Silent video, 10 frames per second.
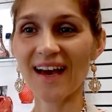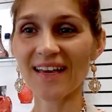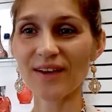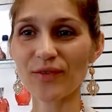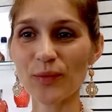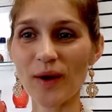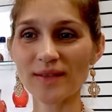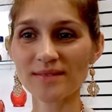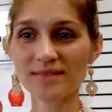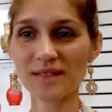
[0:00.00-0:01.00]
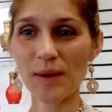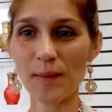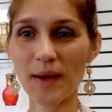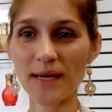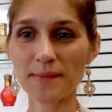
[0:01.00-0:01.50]
Hi everyone,
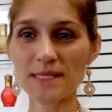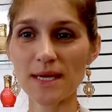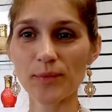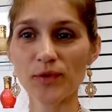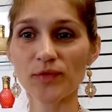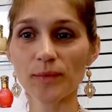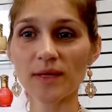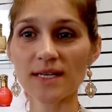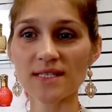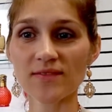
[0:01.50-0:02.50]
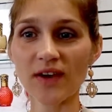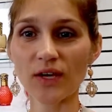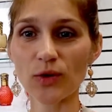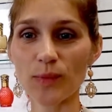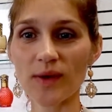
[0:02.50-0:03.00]
my name is April from Classic
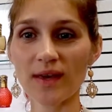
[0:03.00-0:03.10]
Vacuum,